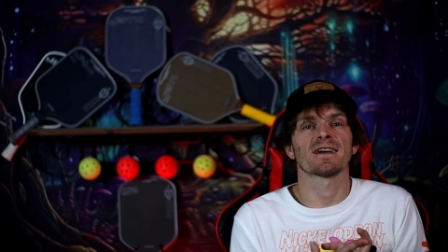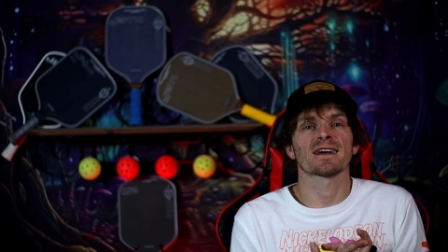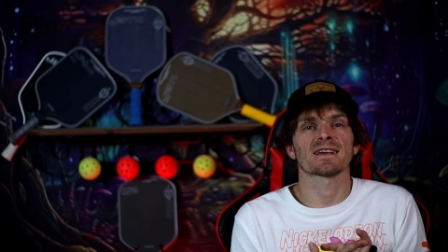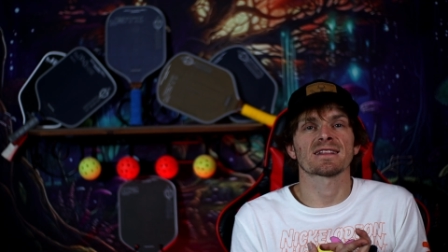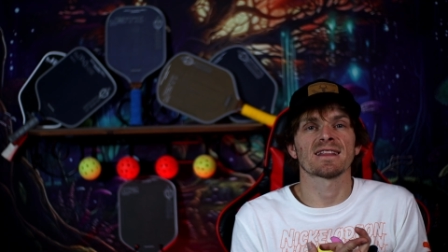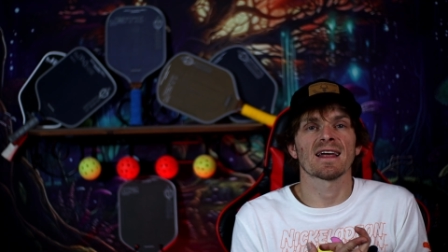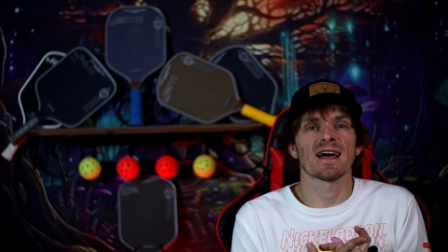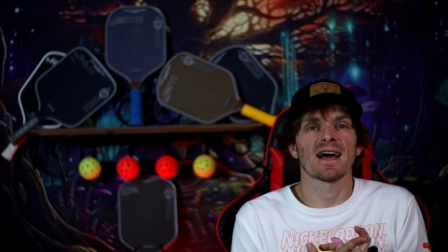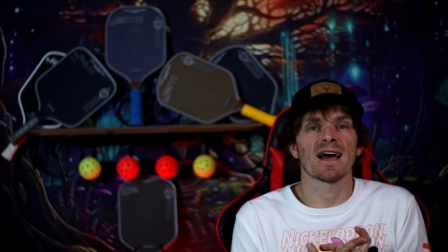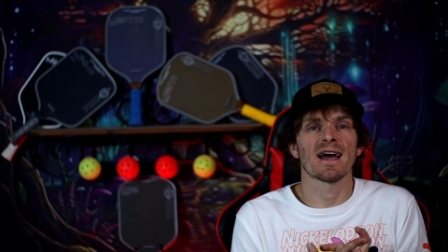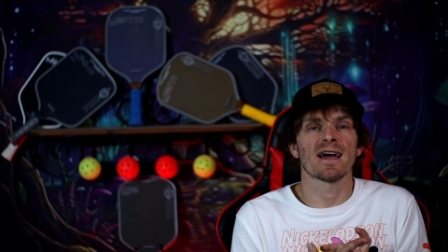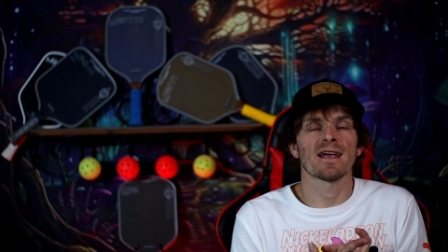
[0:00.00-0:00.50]
like
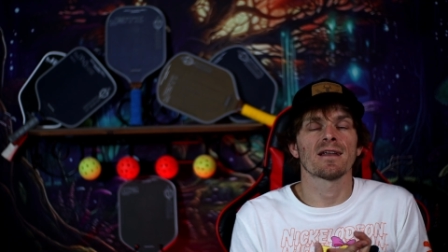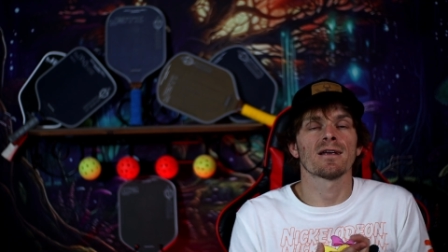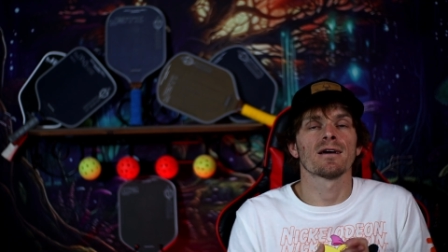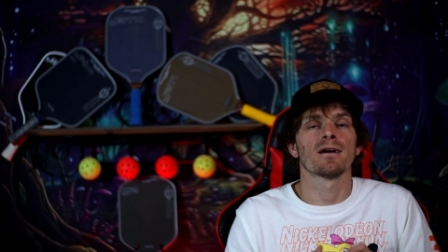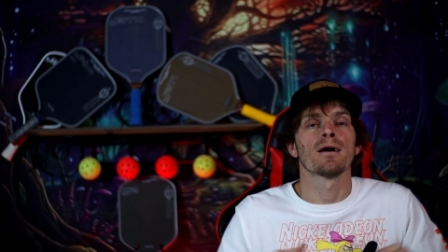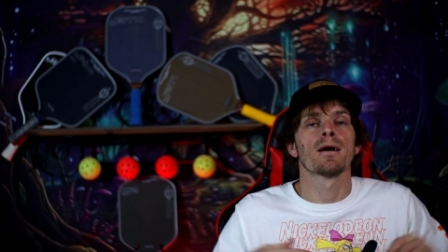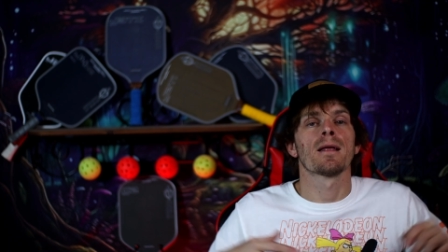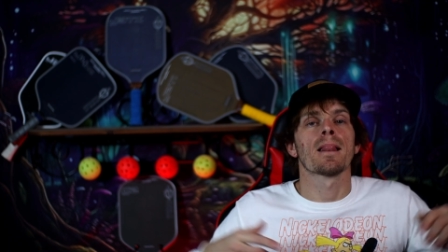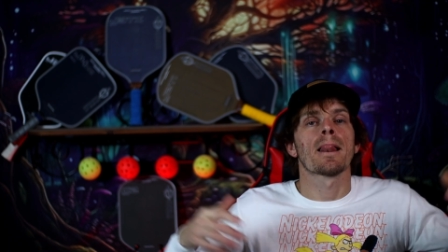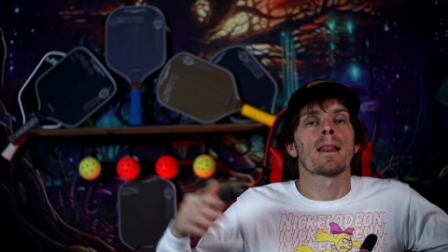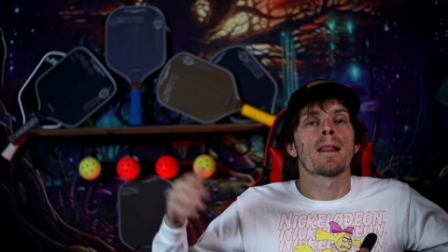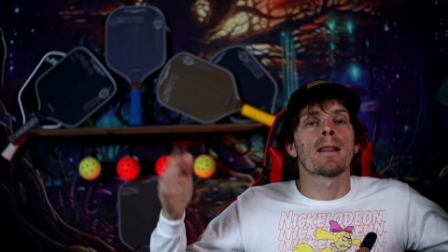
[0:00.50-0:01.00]
that,
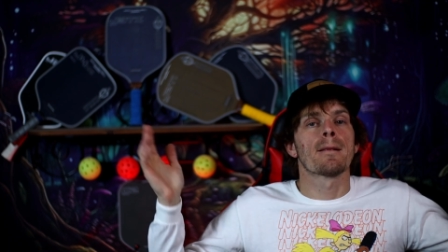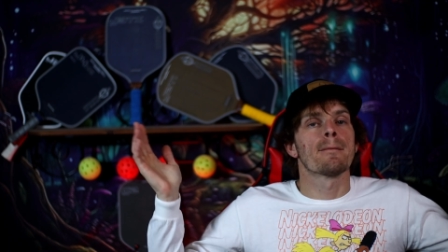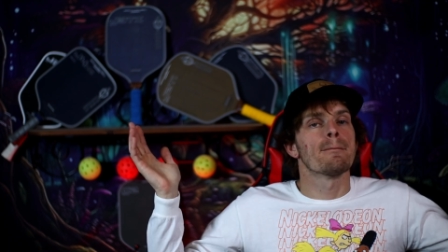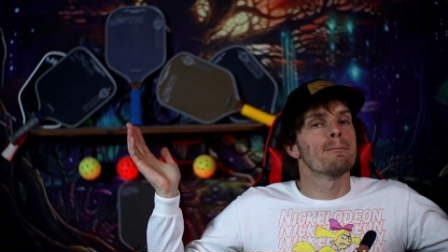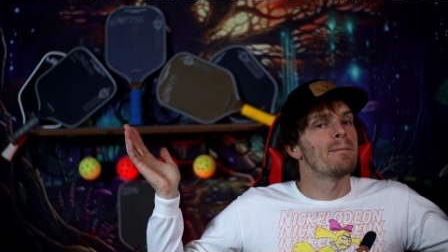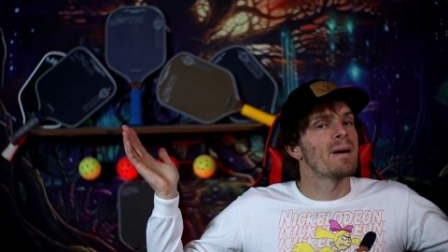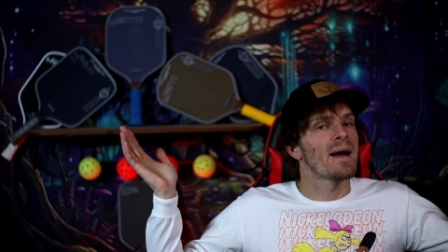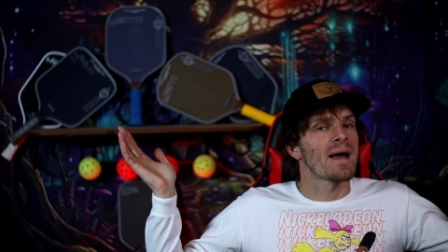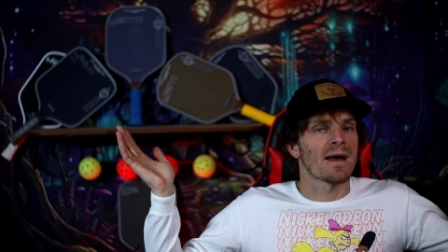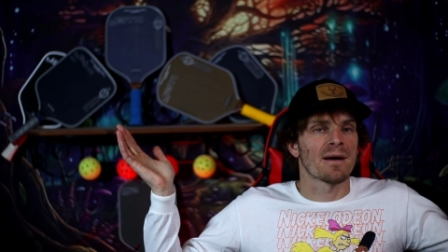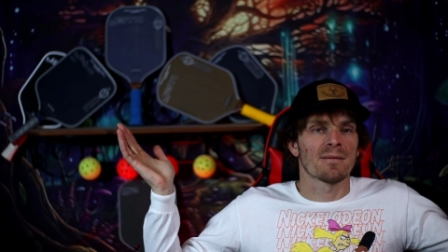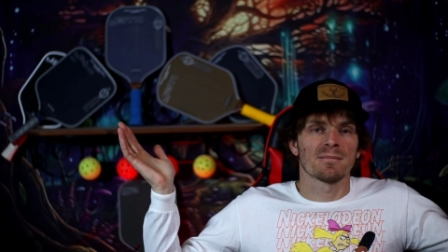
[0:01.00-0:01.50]

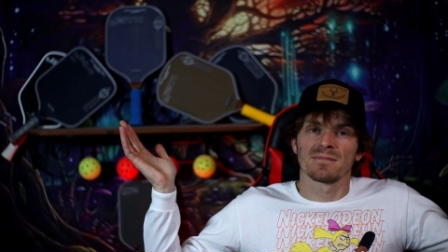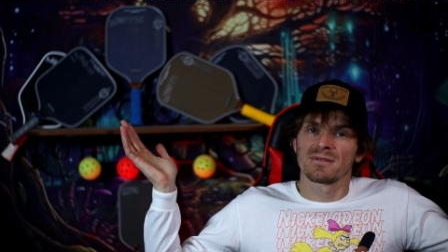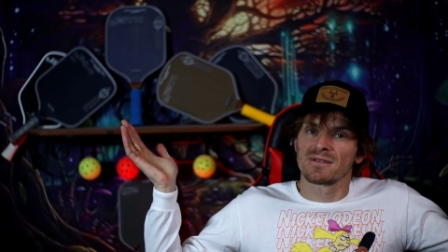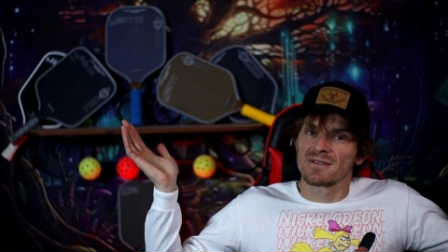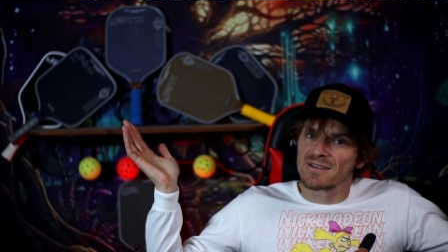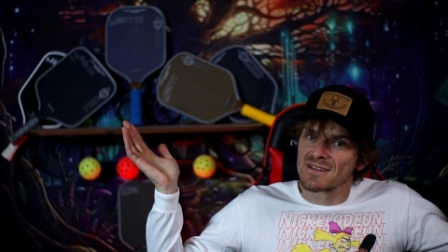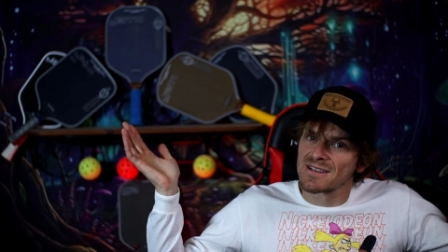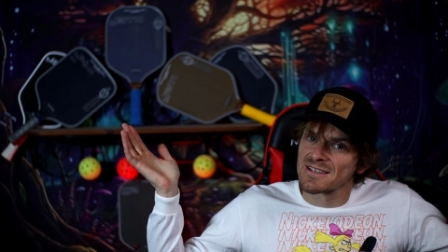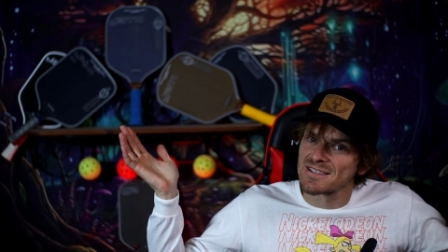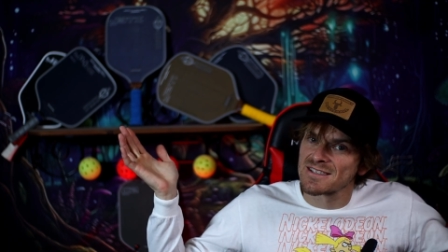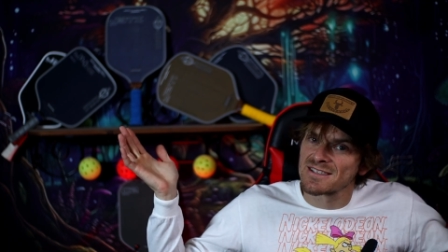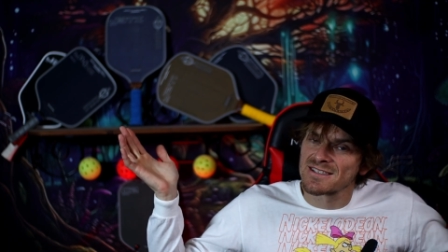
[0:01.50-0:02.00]
bam,
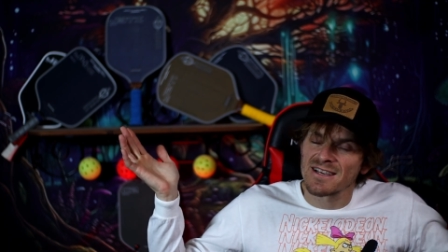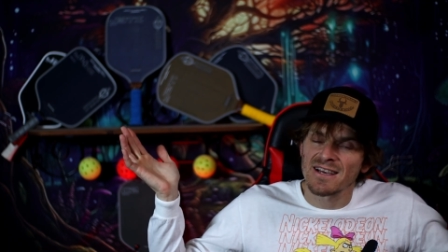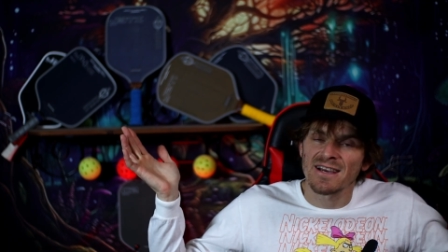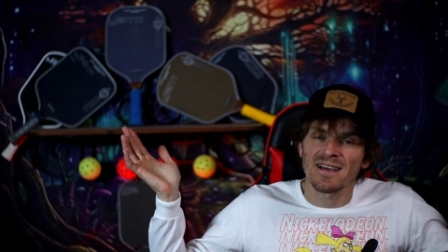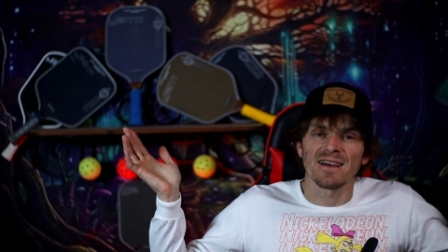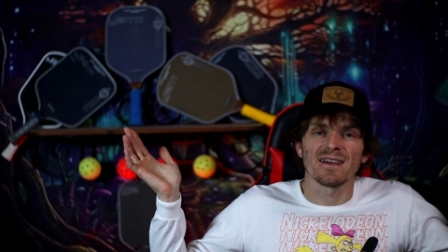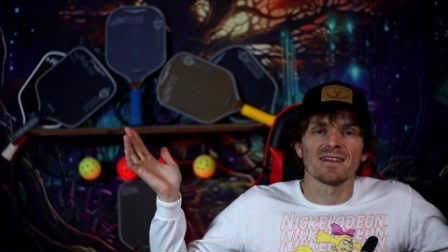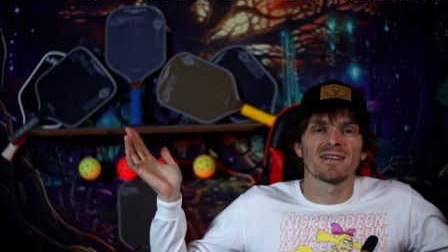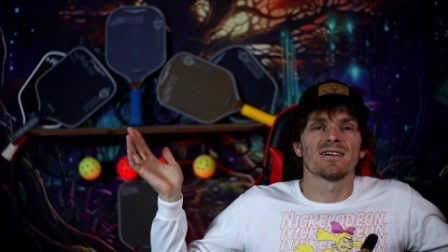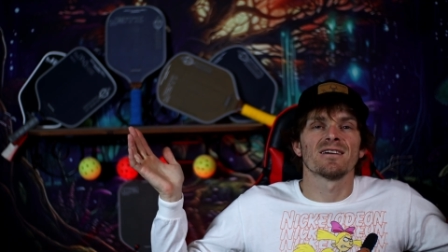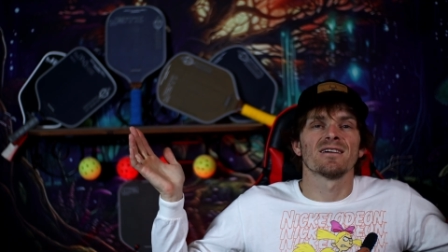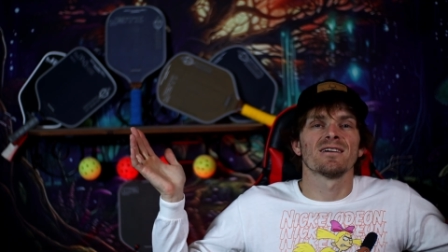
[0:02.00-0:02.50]
this is
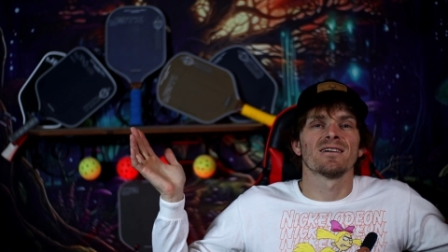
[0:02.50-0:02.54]
it.